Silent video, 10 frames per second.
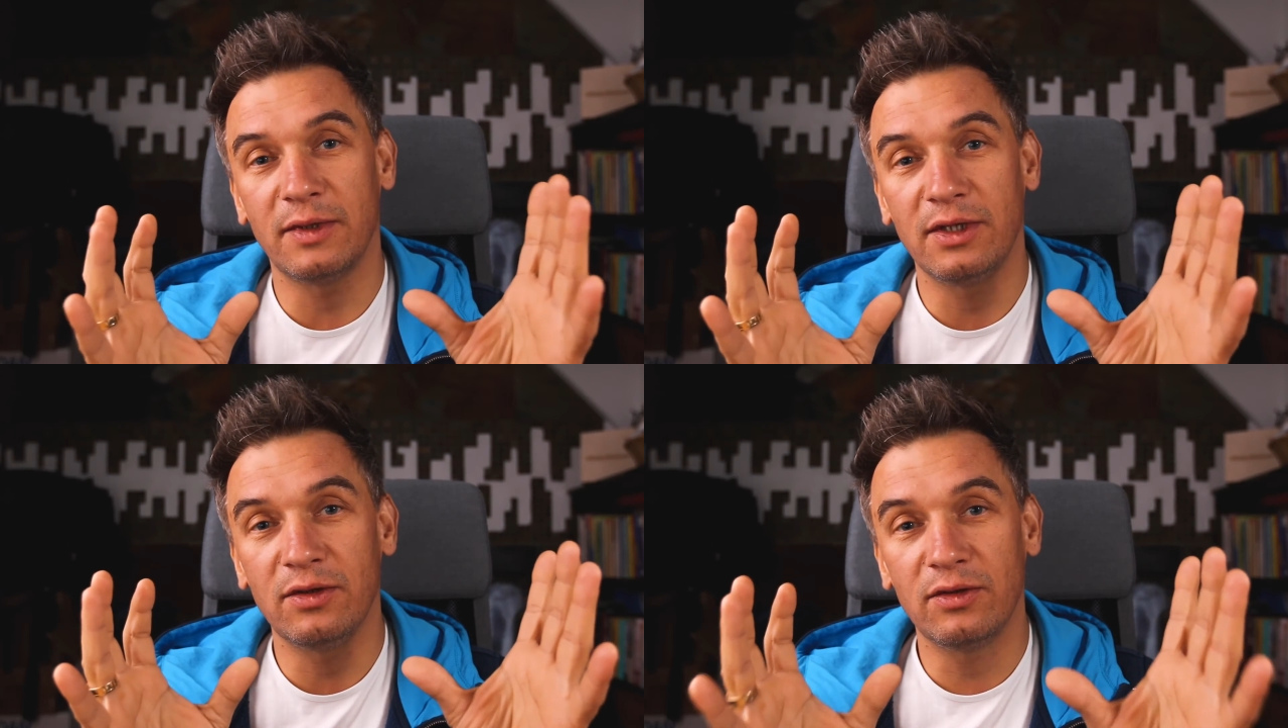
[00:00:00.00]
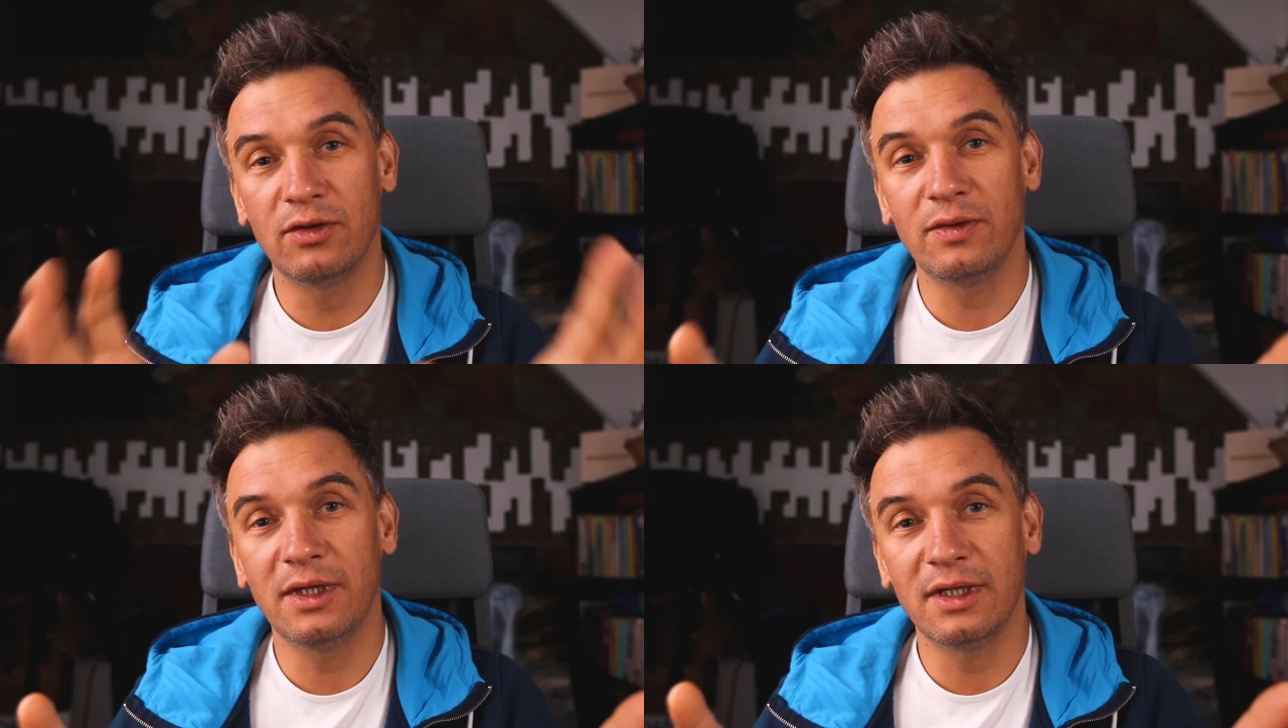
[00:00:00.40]
when you're
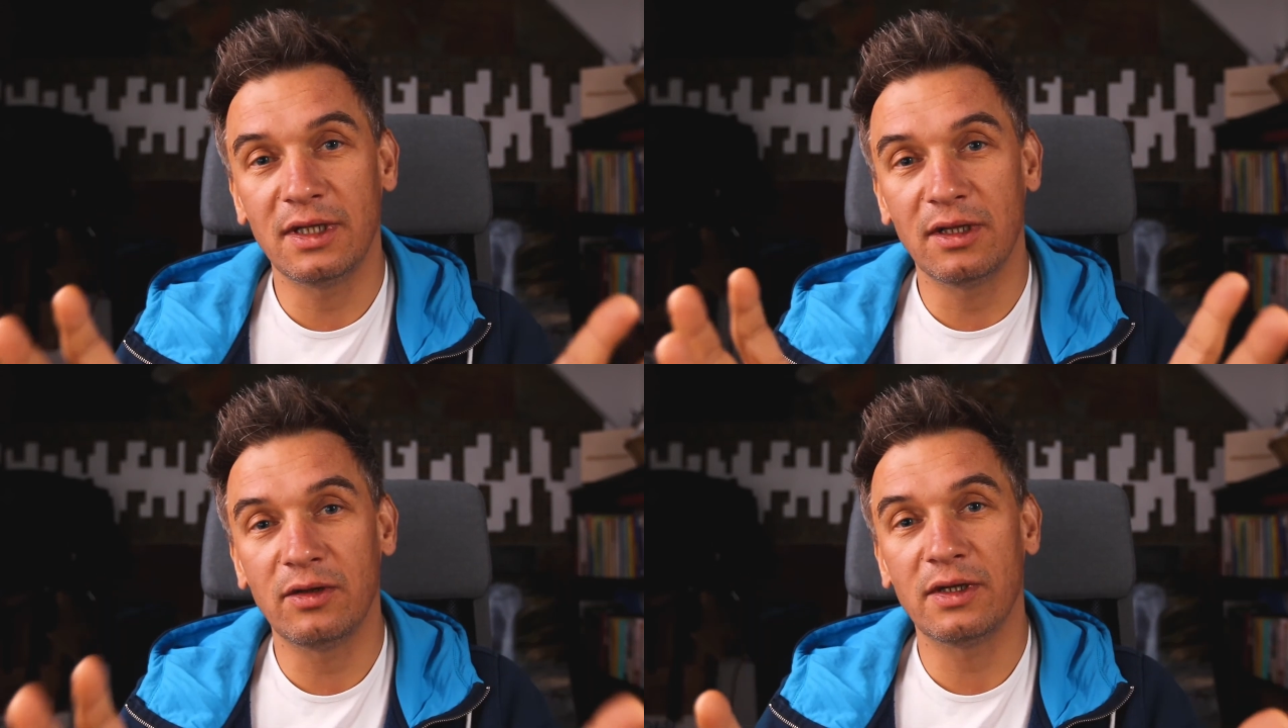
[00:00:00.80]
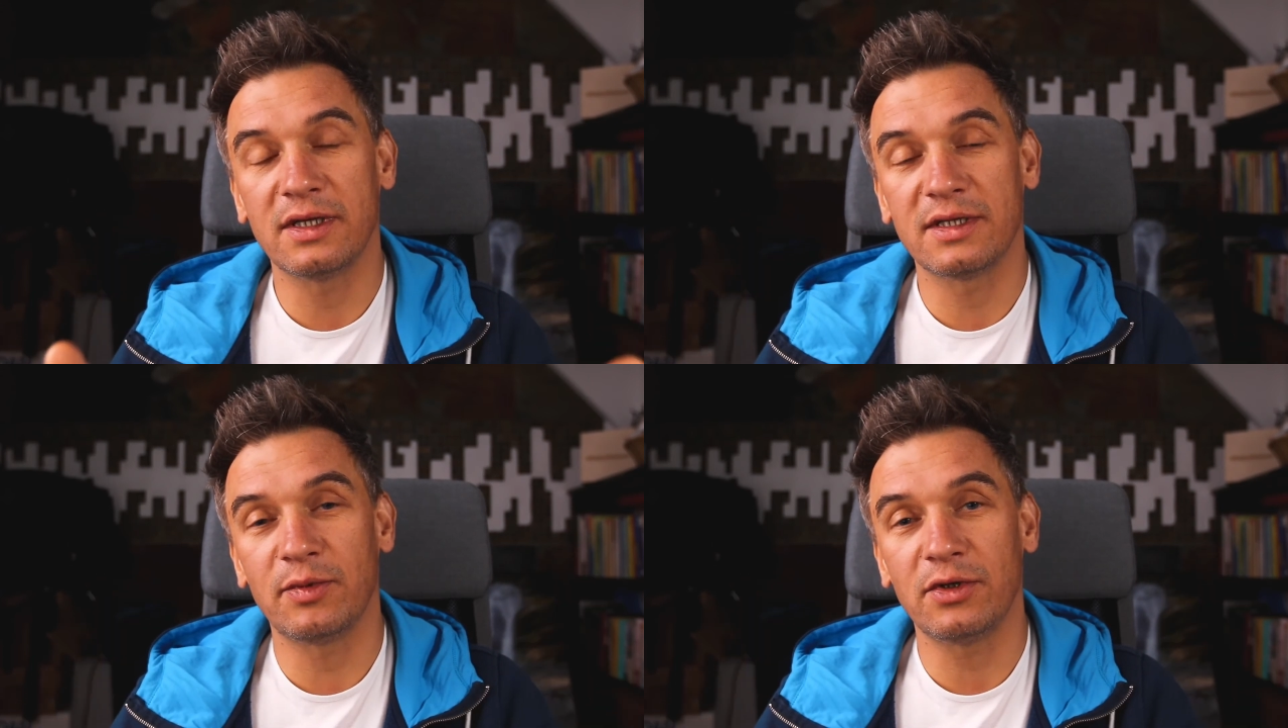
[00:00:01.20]
doing the long
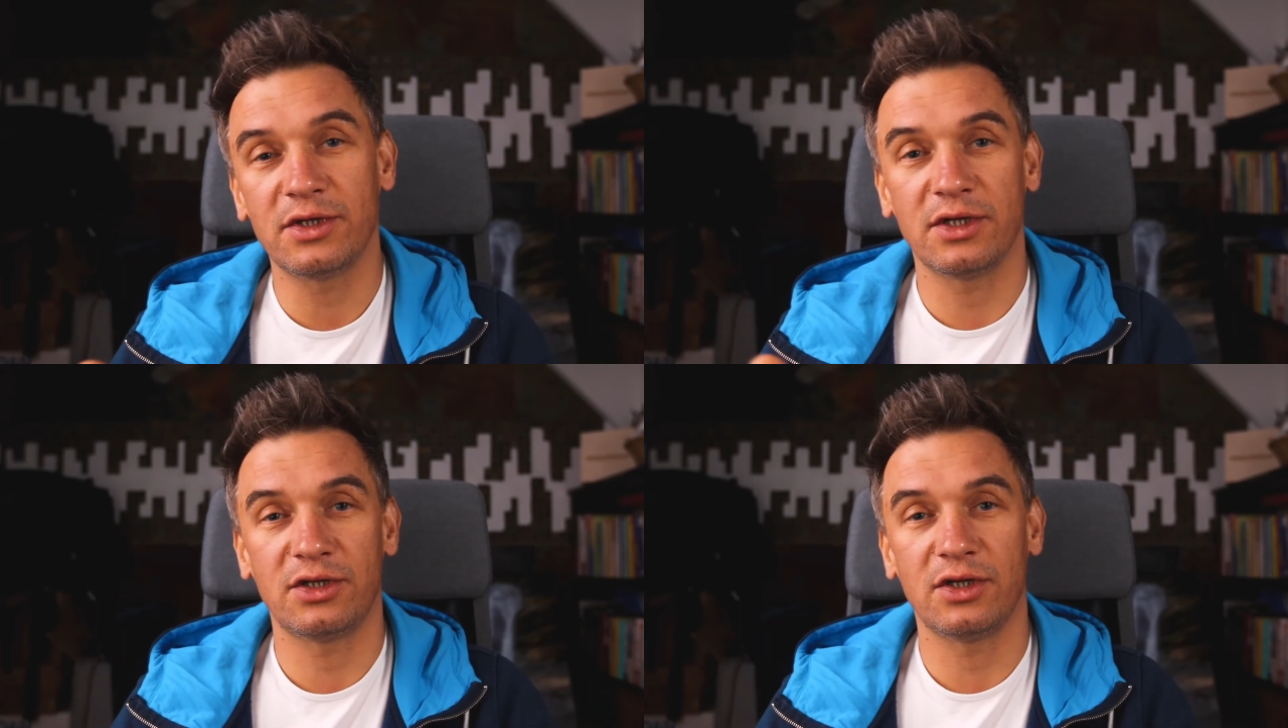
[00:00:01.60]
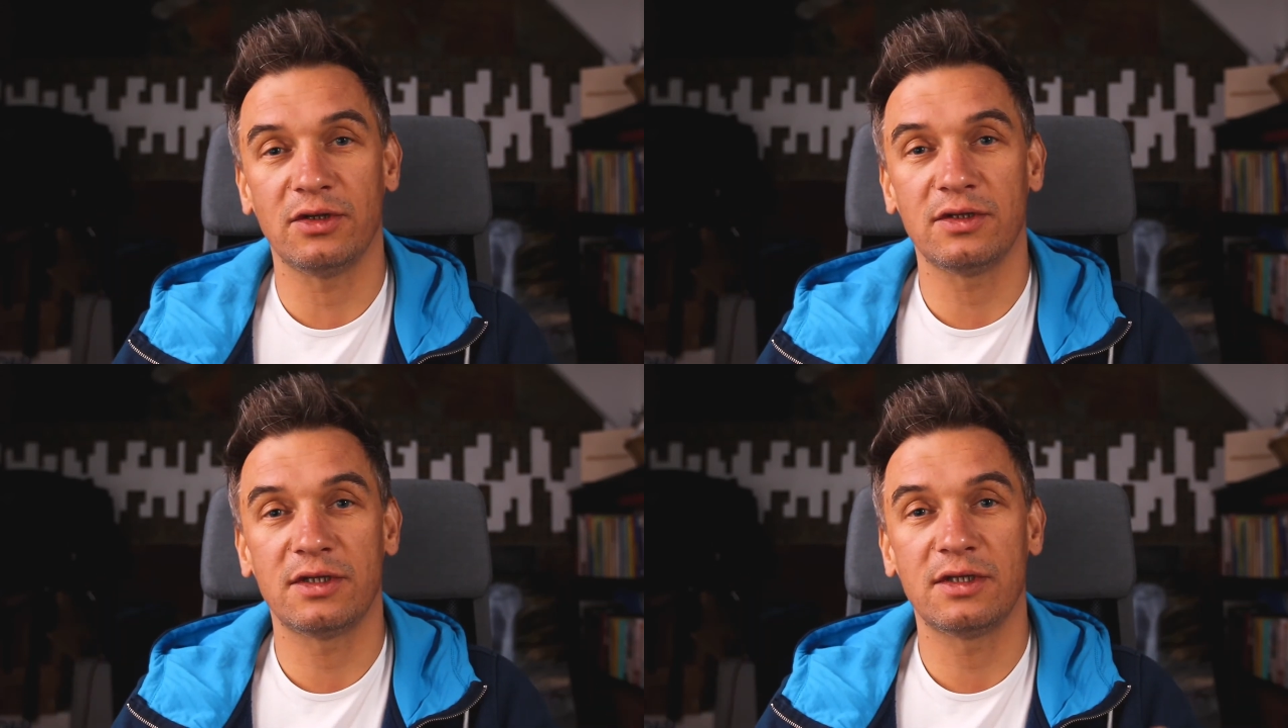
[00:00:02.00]
exposure
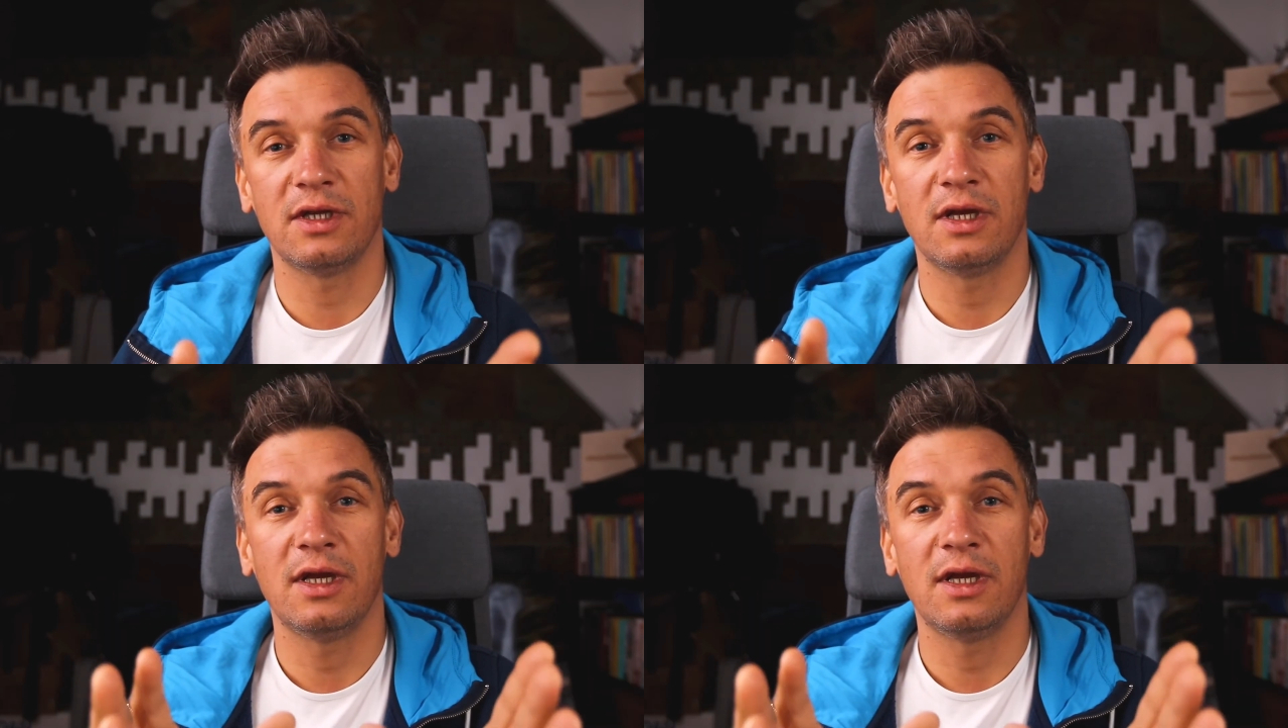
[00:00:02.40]
shots,